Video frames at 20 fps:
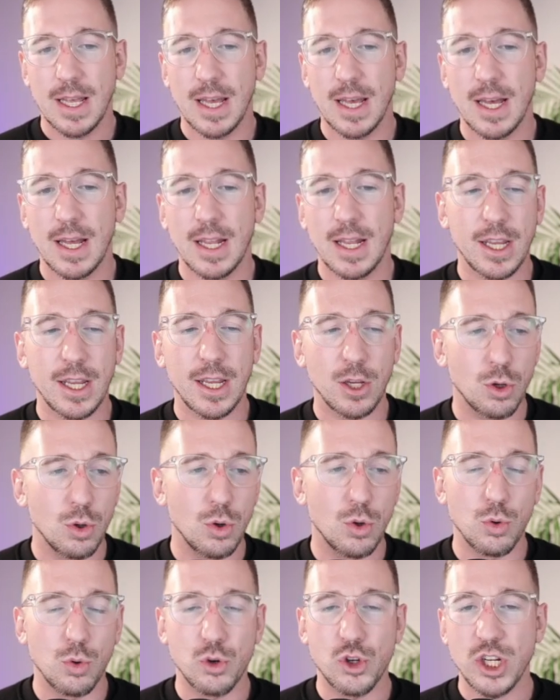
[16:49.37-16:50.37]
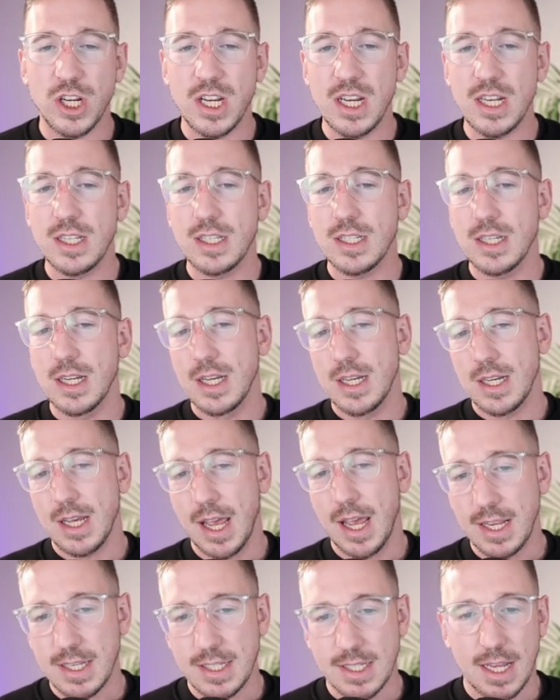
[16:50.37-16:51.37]
like Google Sheets,
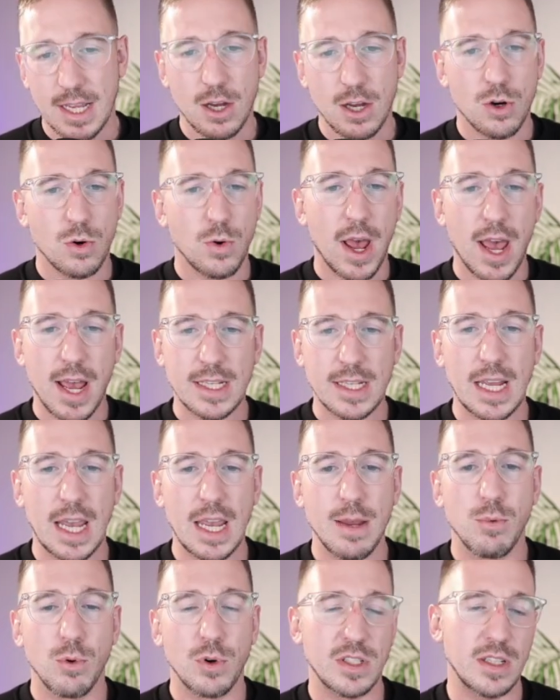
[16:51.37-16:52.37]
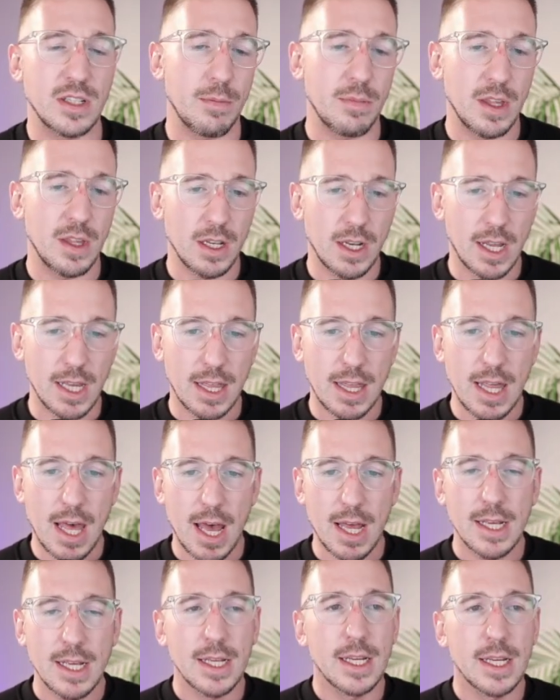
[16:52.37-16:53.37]
Excel, Airtable, or something like
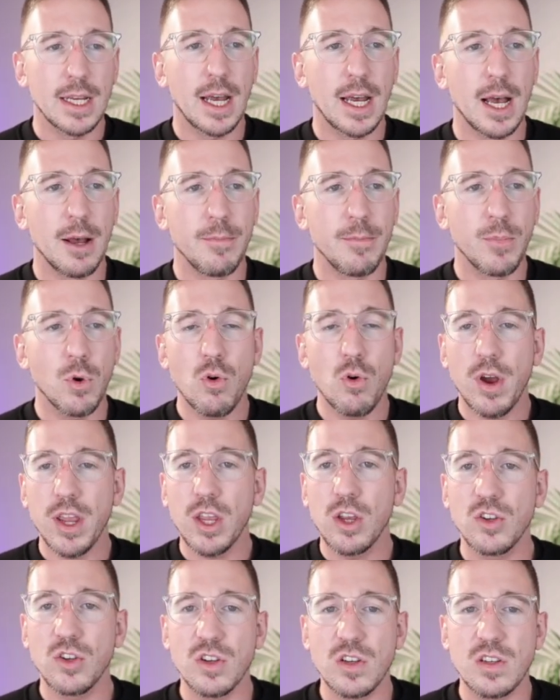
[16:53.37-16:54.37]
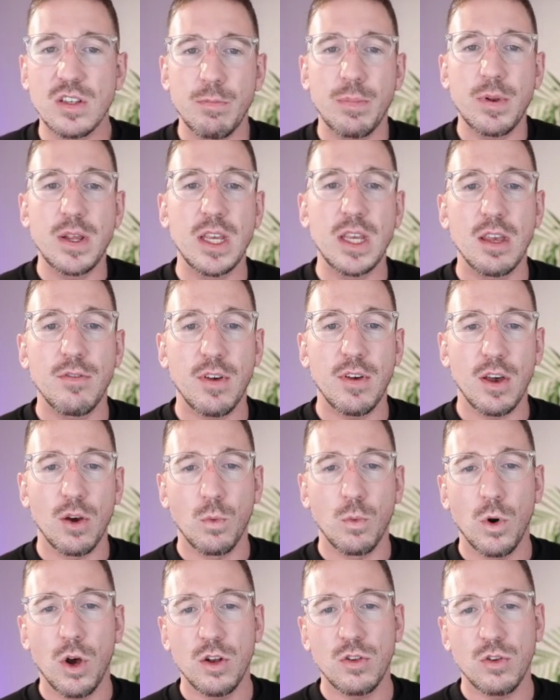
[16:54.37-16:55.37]
that. Or I could just simply give it a
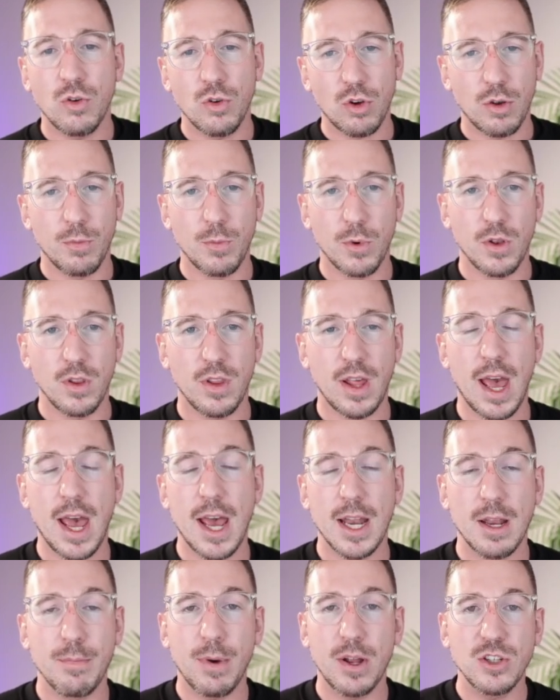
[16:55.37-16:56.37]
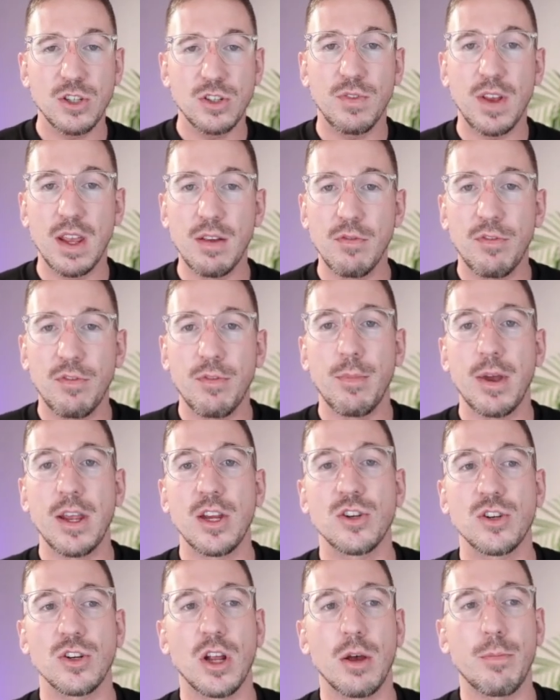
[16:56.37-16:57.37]
Word document that had a bunch of
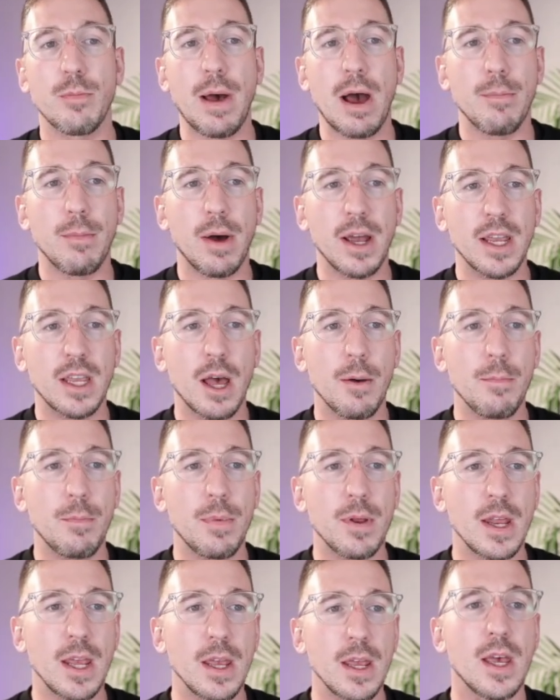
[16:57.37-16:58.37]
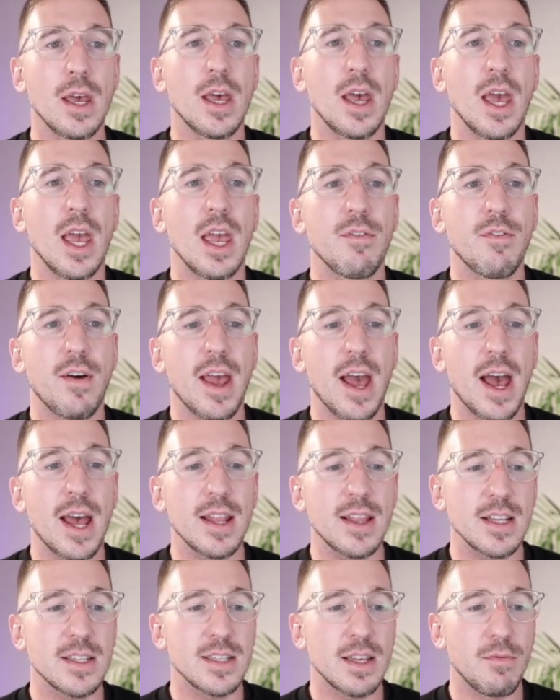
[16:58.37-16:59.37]
information about my company. If I had
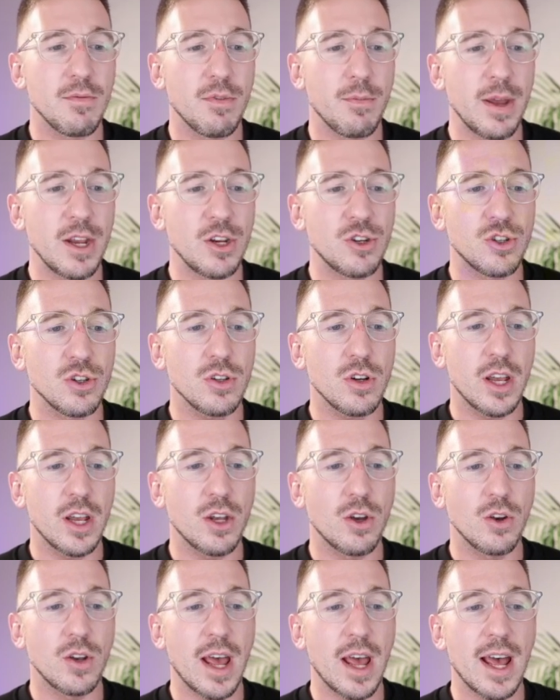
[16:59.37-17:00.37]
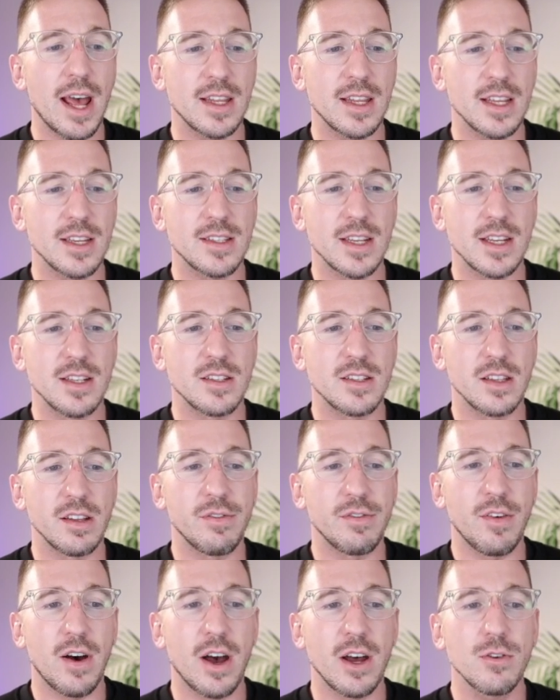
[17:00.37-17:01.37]
this information, I could add this into the
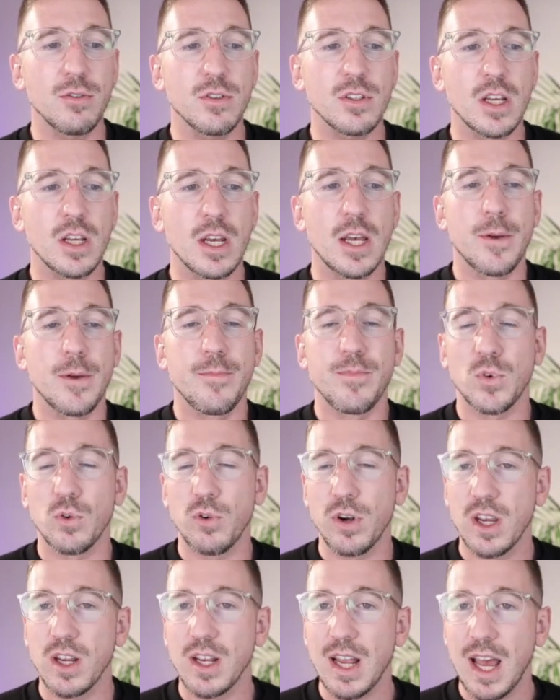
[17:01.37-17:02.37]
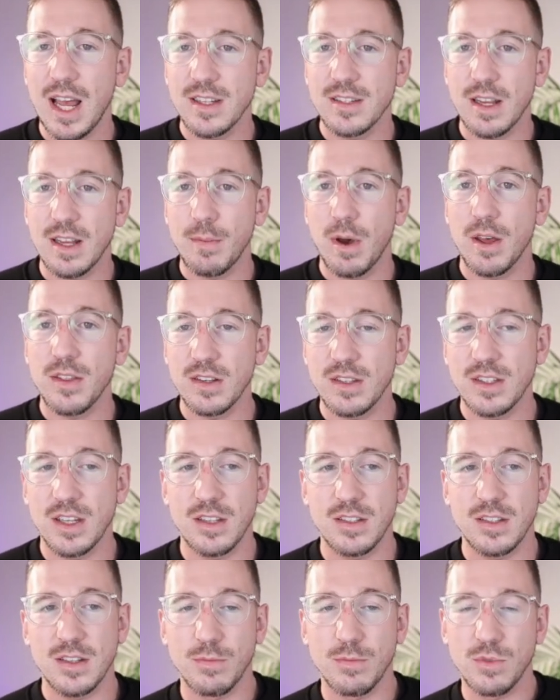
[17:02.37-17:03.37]
files, or I could add some other
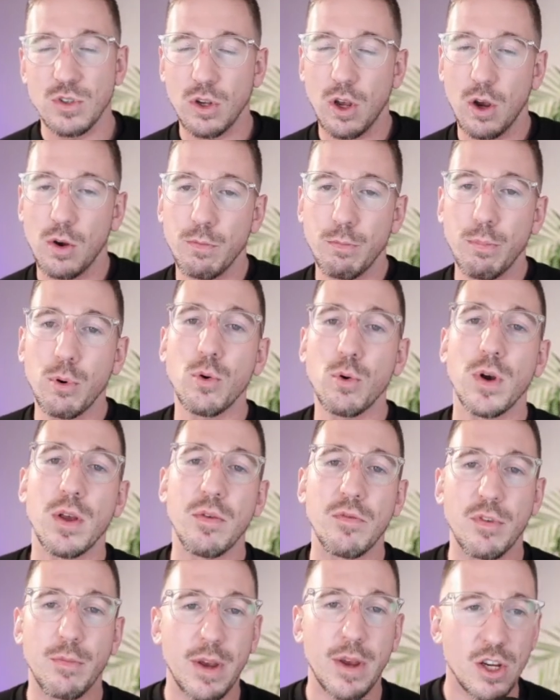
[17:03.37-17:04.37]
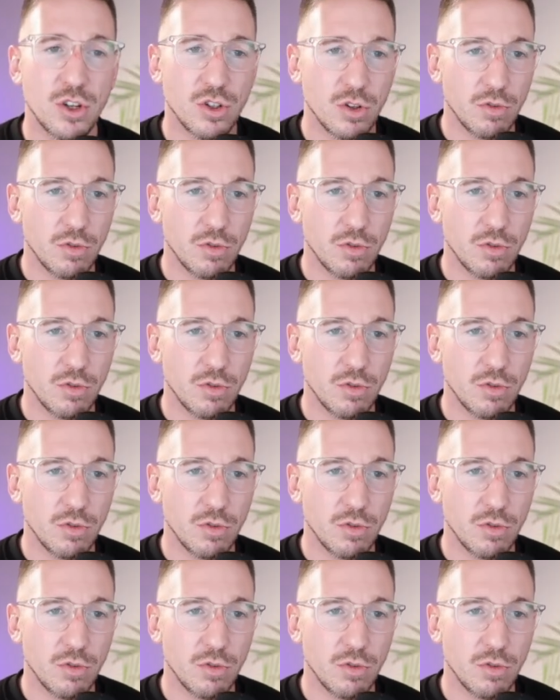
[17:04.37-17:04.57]
system to go and pull information